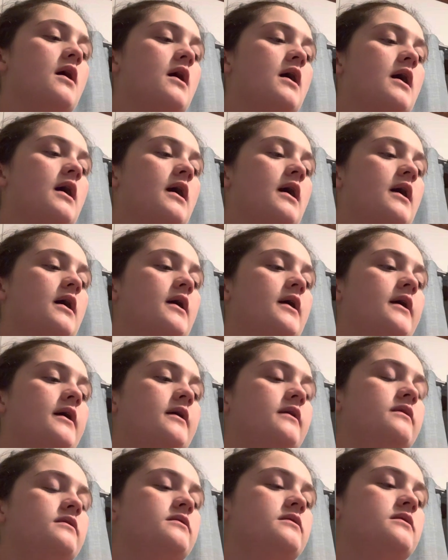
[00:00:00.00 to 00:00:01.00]

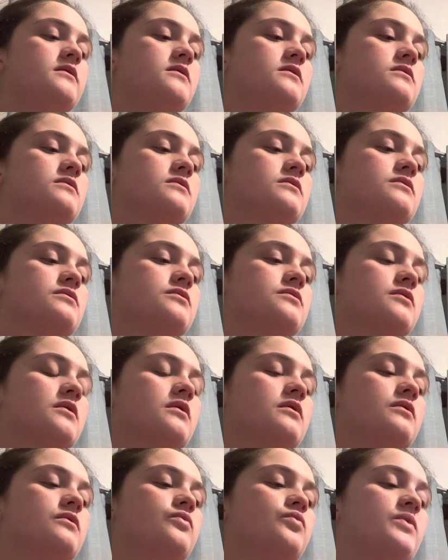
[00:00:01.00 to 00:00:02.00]
I
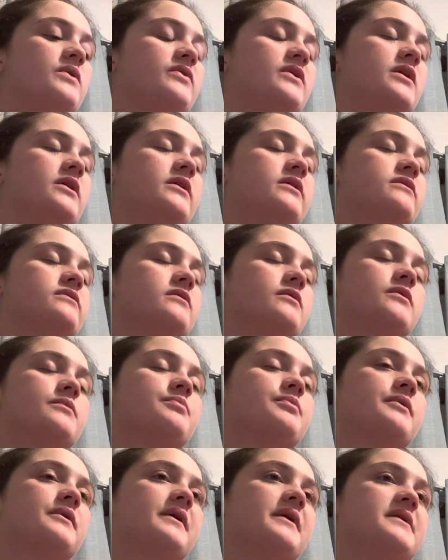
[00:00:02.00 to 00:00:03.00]
struggled with getting so
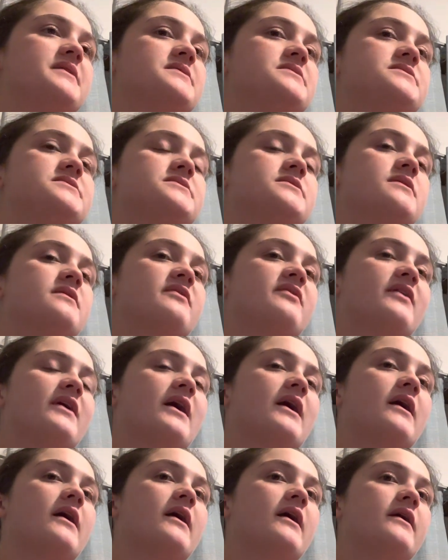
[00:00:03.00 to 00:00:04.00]
depressed
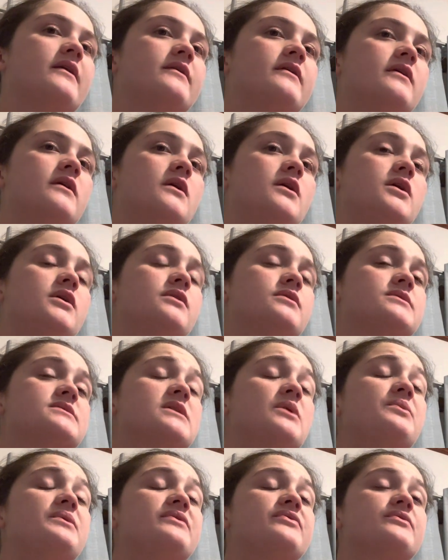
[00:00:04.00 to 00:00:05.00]
that you know because
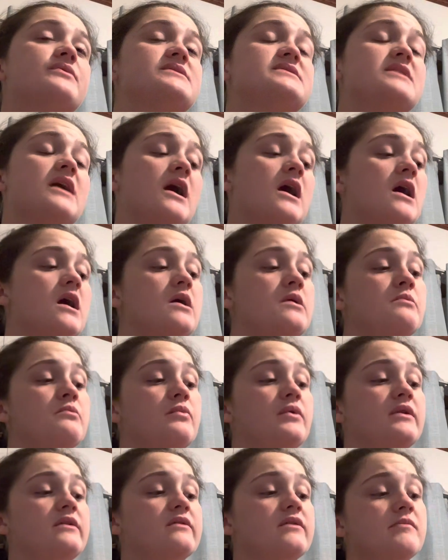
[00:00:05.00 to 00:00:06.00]
I went through a time
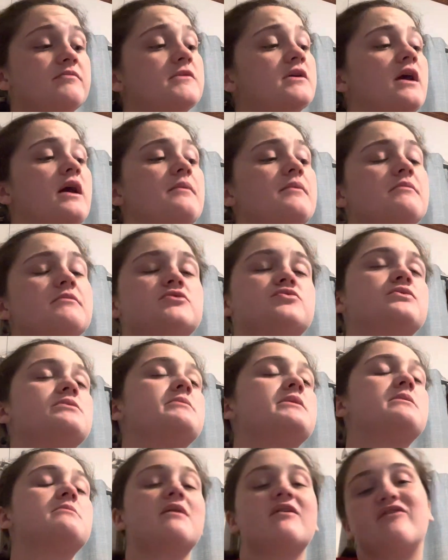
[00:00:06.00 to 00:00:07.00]
when something happened between
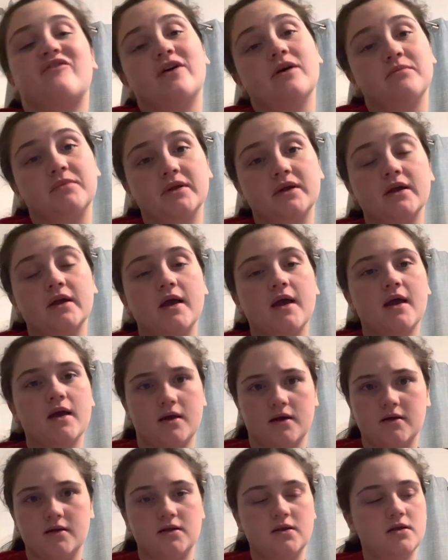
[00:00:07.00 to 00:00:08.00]
me and my family
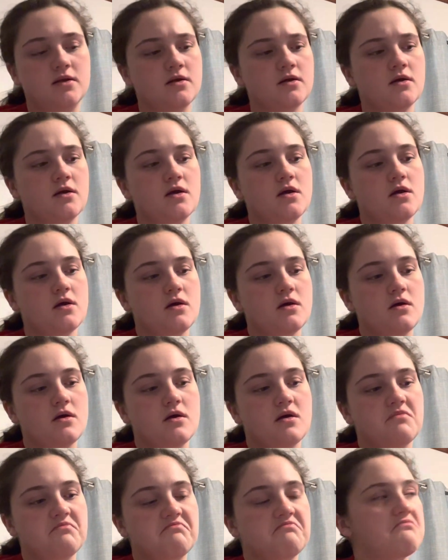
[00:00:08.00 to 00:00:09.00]
and
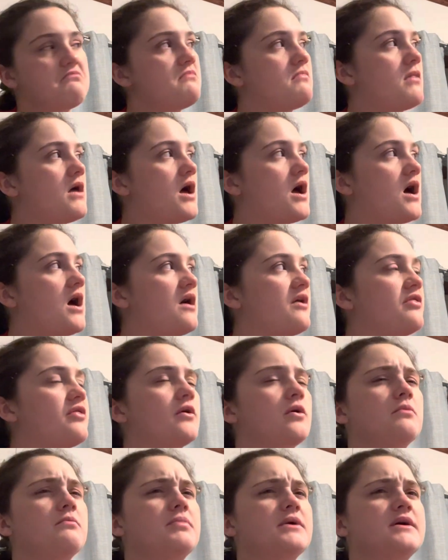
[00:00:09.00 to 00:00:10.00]
I
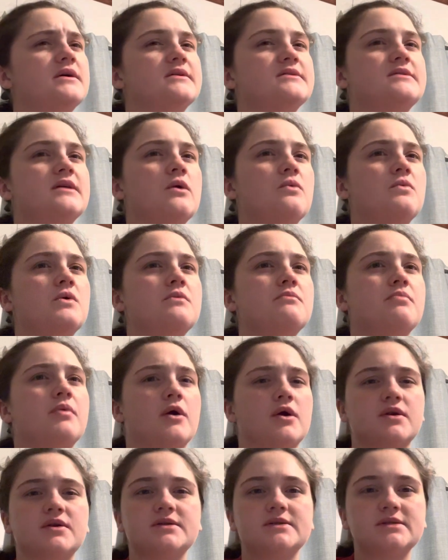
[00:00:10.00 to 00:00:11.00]
thought because that one
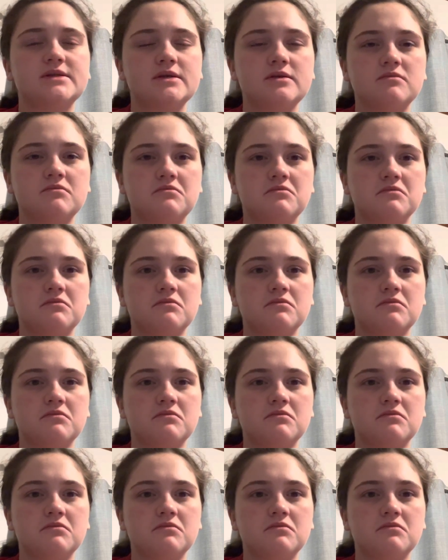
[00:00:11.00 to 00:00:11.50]
person